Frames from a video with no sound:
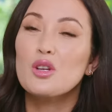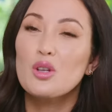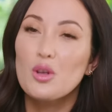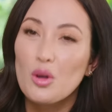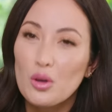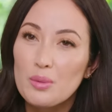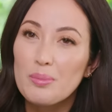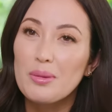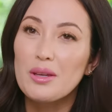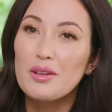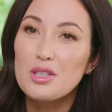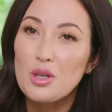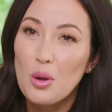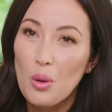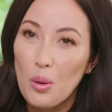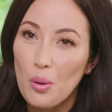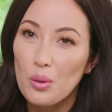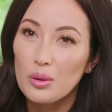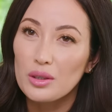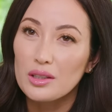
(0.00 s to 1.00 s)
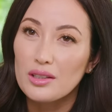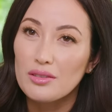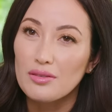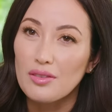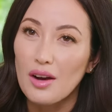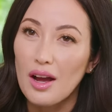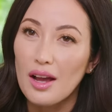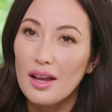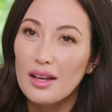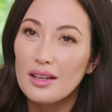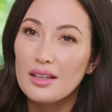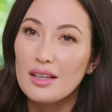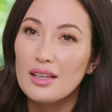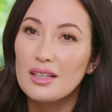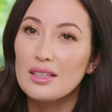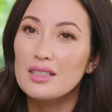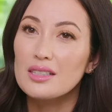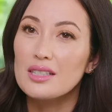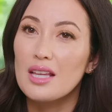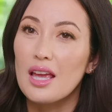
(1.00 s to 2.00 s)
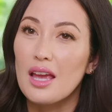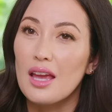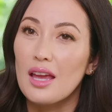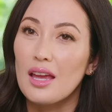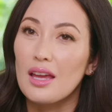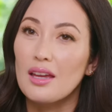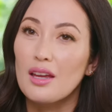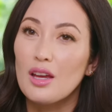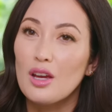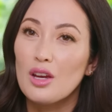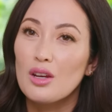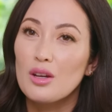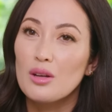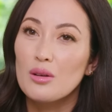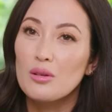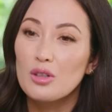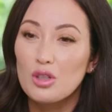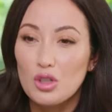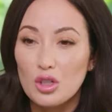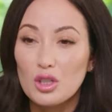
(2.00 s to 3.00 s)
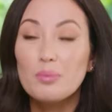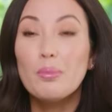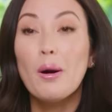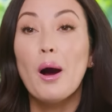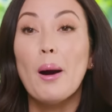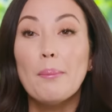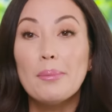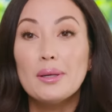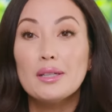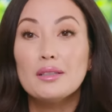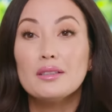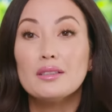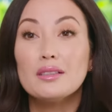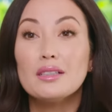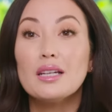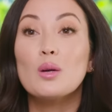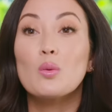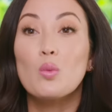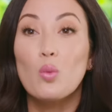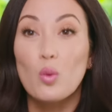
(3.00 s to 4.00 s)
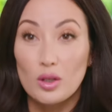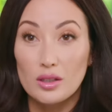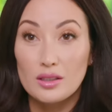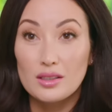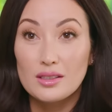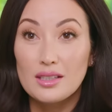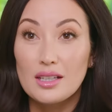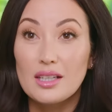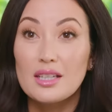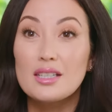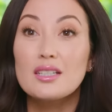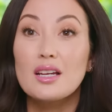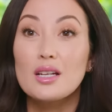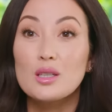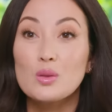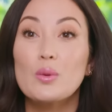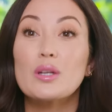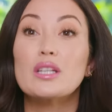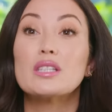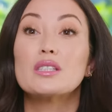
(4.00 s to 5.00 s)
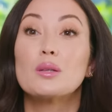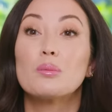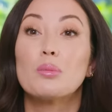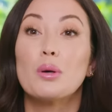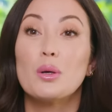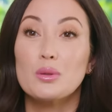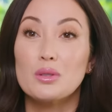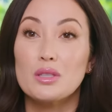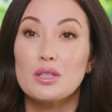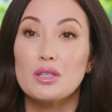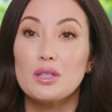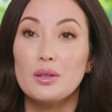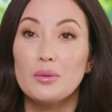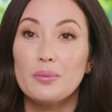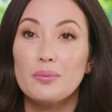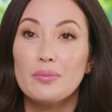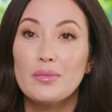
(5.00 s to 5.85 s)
you're gonna be totally fine. It is a good pump. It works. It does what it's supposed to do.